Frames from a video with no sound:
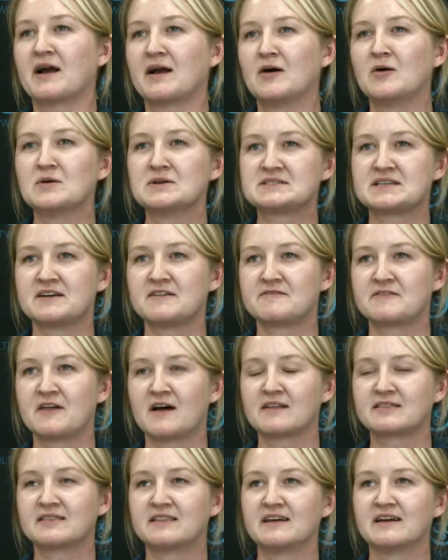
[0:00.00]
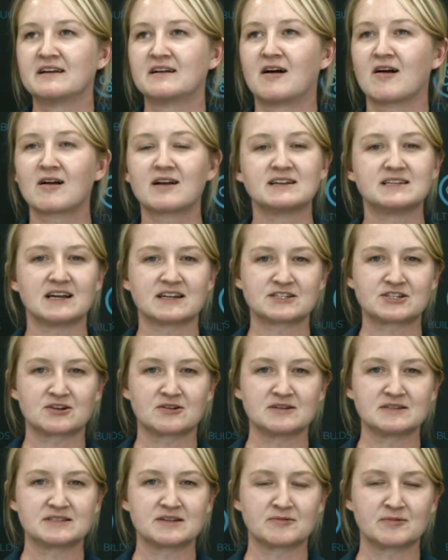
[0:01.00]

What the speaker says: I always have thought that architecture is a